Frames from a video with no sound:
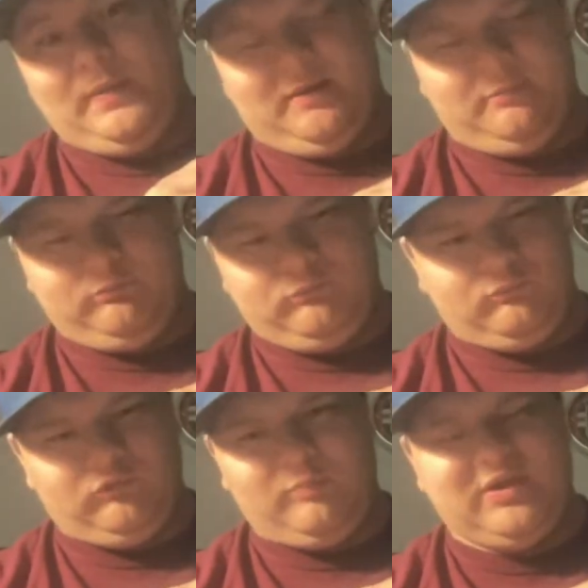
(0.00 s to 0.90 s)
And they
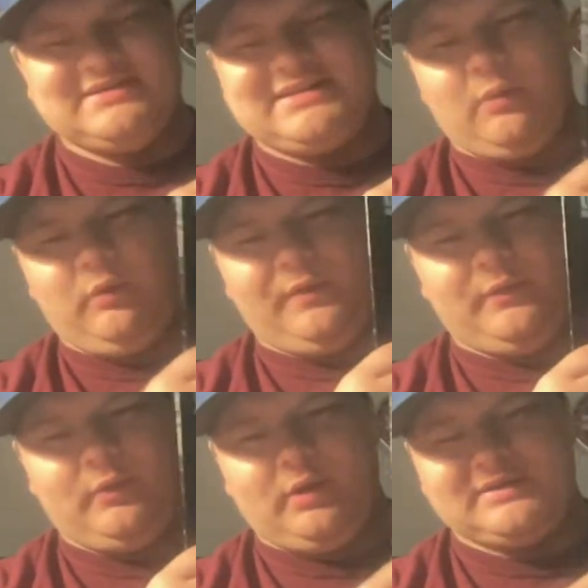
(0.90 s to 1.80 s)
replaced that
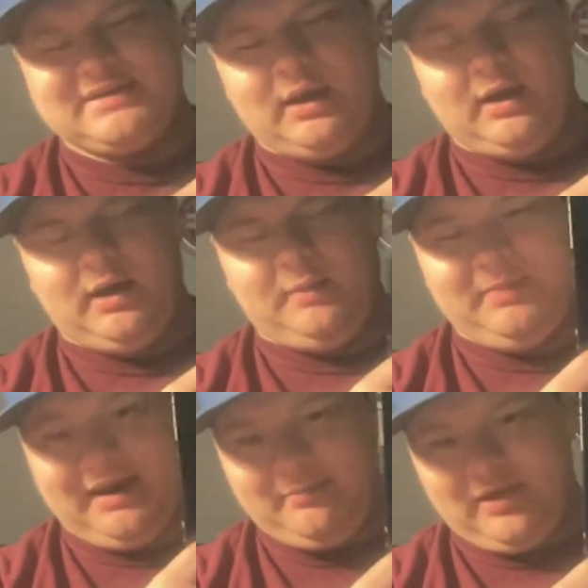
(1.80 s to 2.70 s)
with
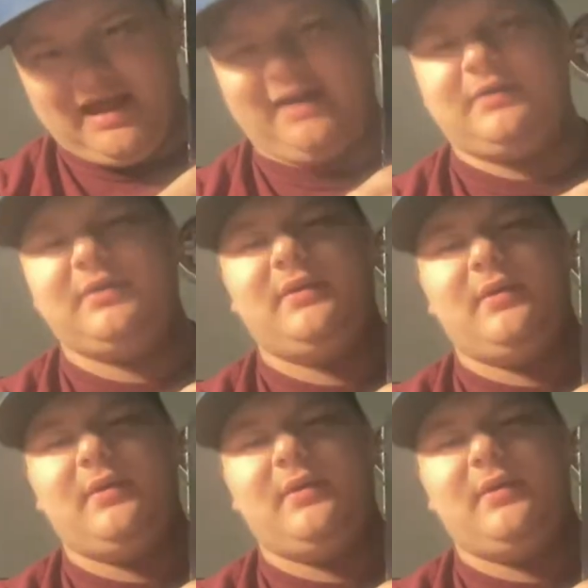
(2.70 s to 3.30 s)
Painted Black.